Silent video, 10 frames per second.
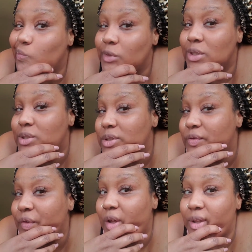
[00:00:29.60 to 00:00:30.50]
It's just
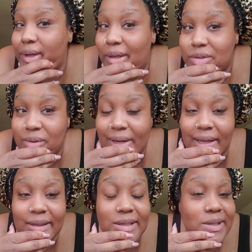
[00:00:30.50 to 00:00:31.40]
falling out. So I
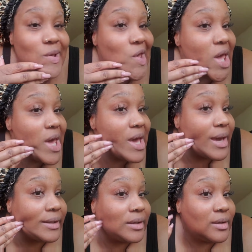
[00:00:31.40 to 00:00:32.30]
gotta get
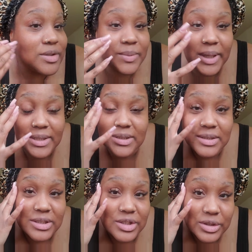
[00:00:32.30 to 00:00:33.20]
I need to go to an
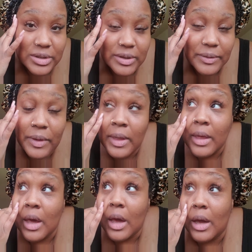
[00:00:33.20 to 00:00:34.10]
esthetician
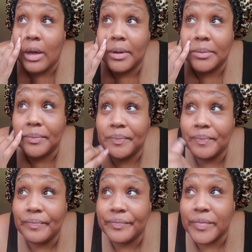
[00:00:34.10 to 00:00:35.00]
um
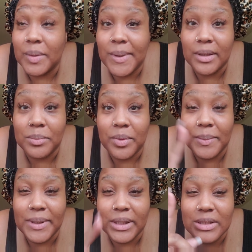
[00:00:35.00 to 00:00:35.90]
and make an
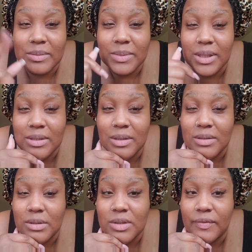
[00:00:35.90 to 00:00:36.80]
appointment and get some things done
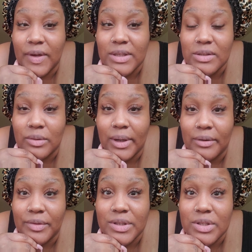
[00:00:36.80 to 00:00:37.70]
to this face so I can
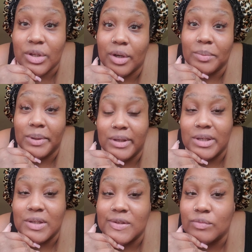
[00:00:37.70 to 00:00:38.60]
restart,
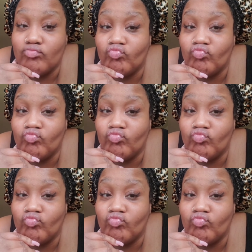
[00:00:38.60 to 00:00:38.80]
because